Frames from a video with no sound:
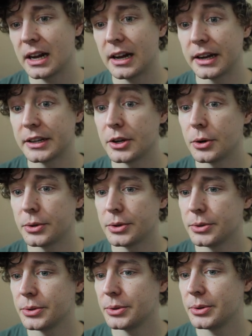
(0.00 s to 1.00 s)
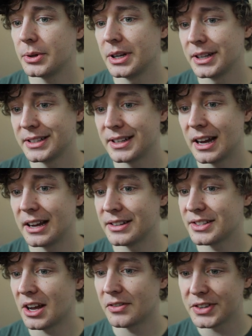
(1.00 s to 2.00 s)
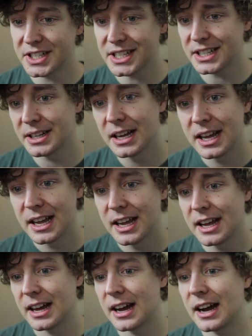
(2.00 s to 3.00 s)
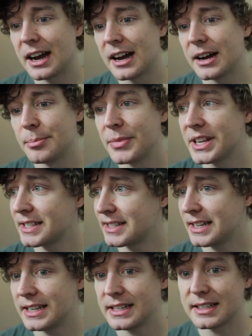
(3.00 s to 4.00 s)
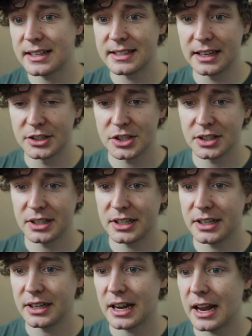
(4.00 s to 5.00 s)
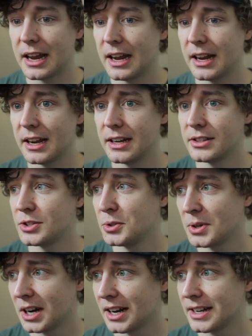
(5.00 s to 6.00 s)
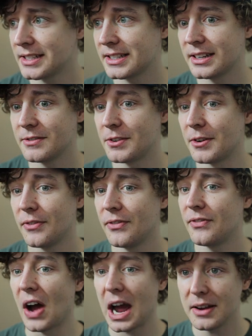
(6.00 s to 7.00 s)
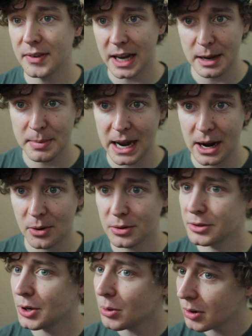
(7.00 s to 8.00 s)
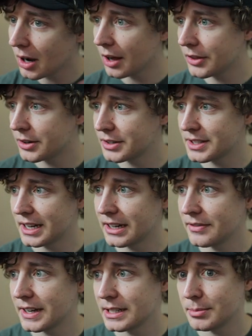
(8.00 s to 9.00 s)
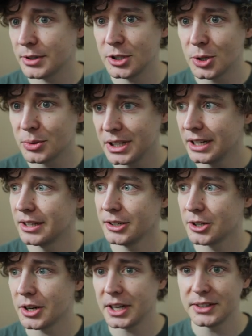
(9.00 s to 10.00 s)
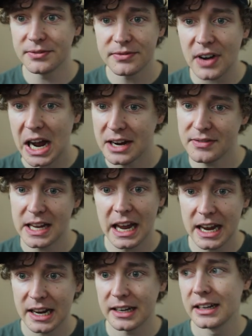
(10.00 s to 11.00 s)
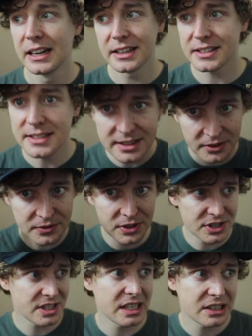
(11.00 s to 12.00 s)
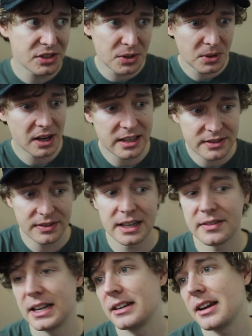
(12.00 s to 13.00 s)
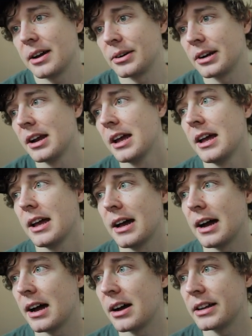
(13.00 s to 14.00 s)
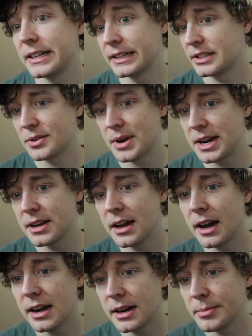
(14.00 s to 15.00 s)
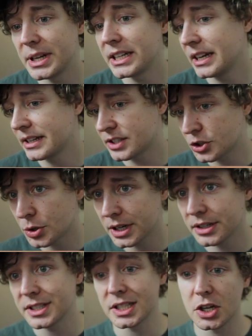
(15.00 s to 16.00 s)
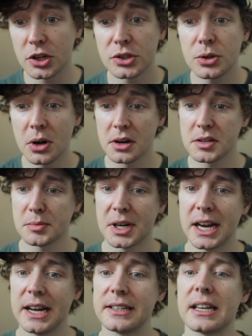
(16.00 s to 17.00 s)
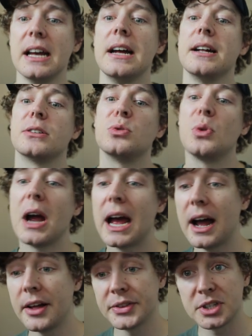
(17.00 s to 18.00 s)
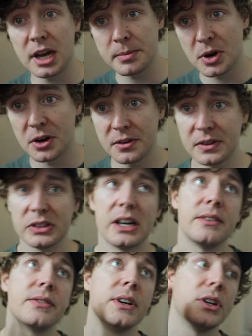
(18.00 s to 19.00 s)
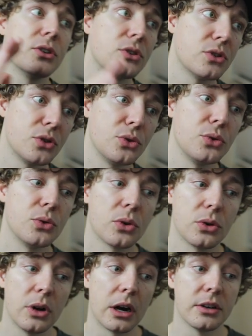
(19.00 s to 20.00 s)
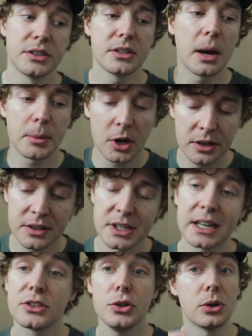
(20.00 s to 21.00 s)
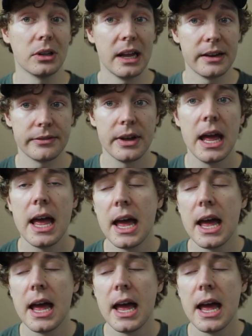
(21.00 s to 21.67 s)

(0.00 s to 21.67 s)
Ikoku Sovereignty. This is essentially a 2-cost for 5k power. No other side effects, but you don't need it. You're getting 5k. This is our first like 2-cost 5k counter. And it's great. And it has a trigger, discard 2 cards from your hand to add the top card of your life top card of your deck to your life.